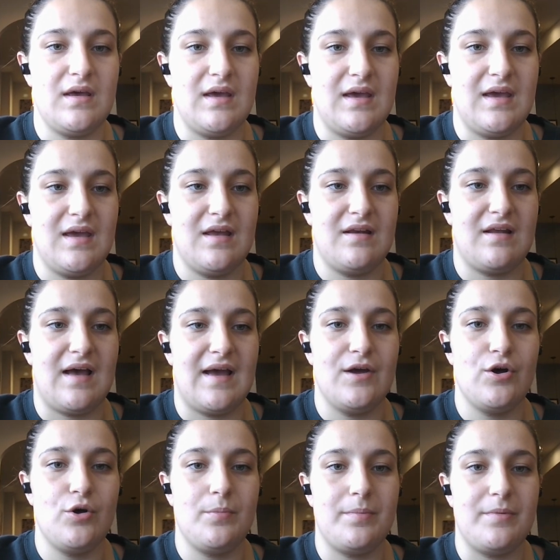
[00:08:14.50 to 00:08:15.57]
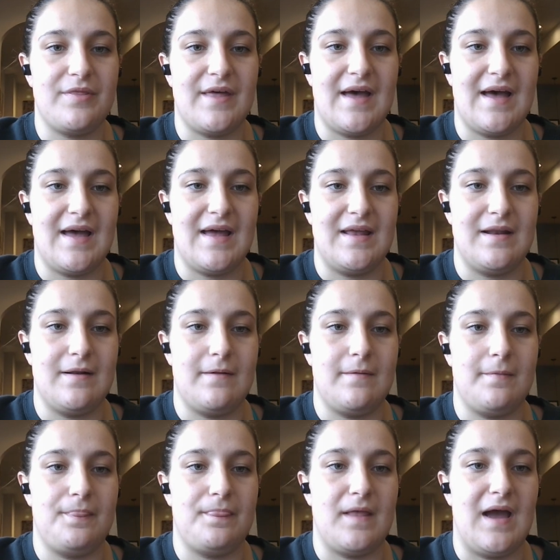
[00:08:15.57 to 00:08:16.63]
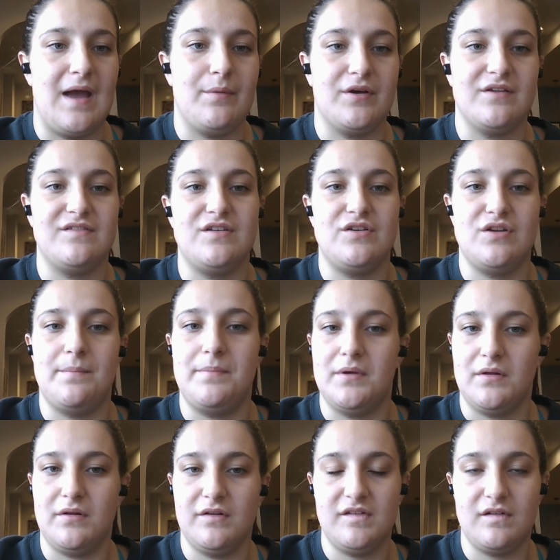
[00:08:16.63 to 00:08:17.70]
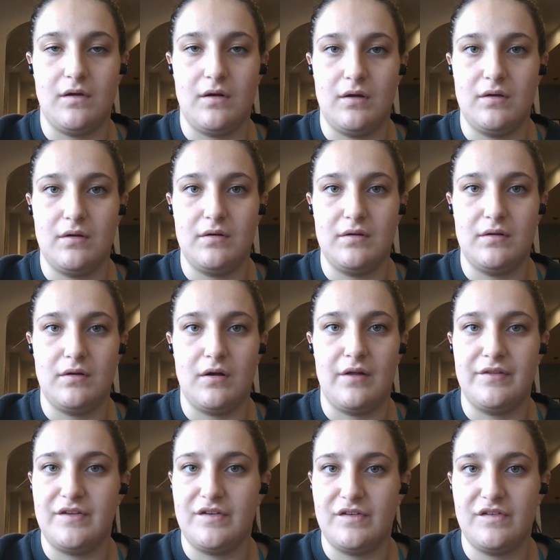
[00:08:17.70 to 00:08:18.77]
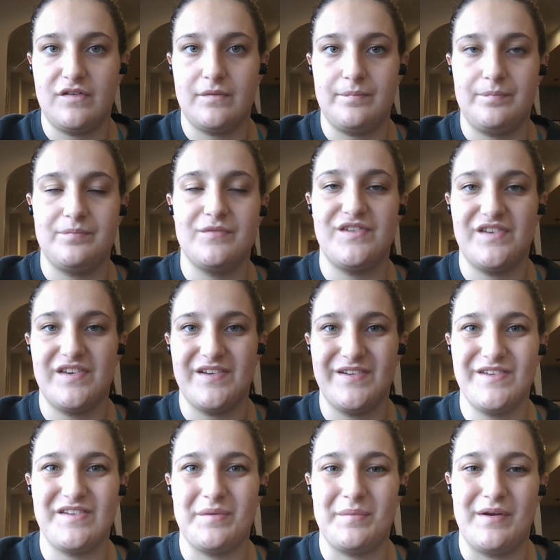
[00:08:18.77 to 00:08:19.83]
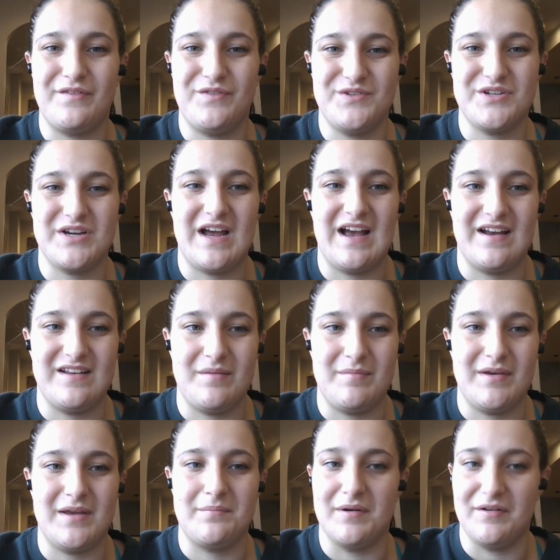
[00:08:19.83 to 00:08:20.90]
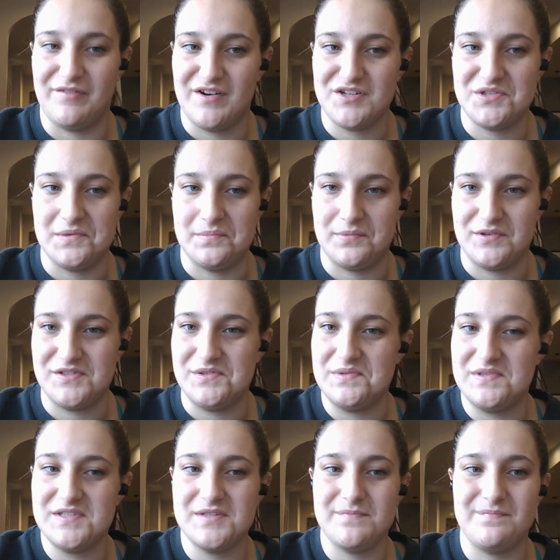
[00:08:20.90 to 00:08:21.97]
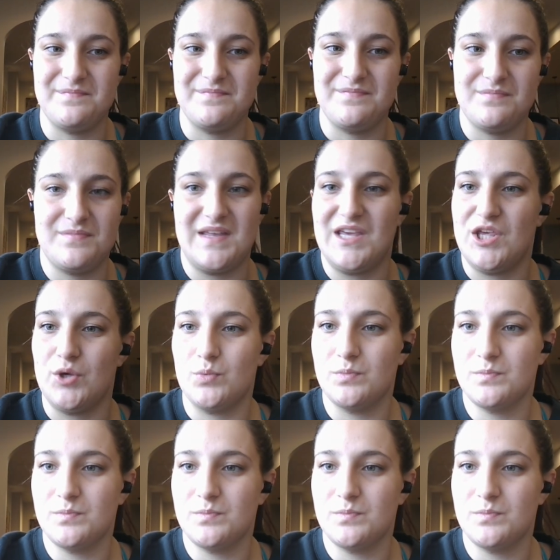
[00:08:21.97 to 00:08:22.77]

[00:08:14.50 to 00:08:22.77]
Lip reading: And I hope that I will continue to build on these skills in my future academic and professional pursuits. Thank you.